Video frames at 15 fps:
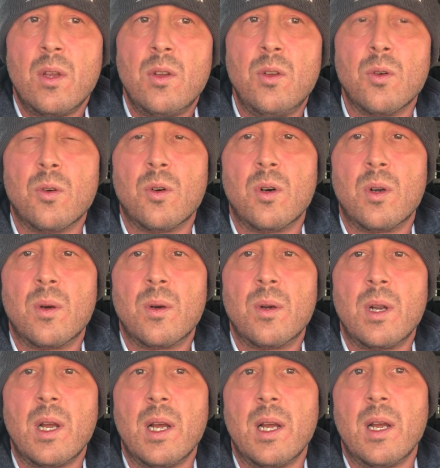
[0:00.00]
your
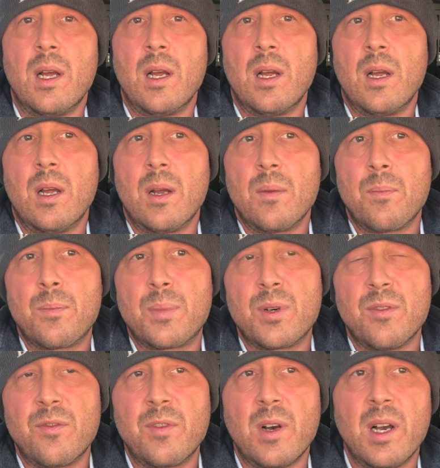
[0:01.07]

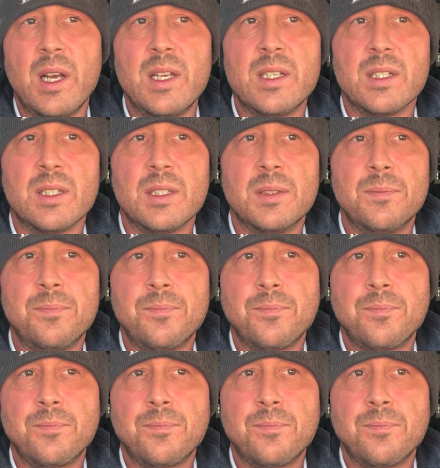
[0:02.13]
provider,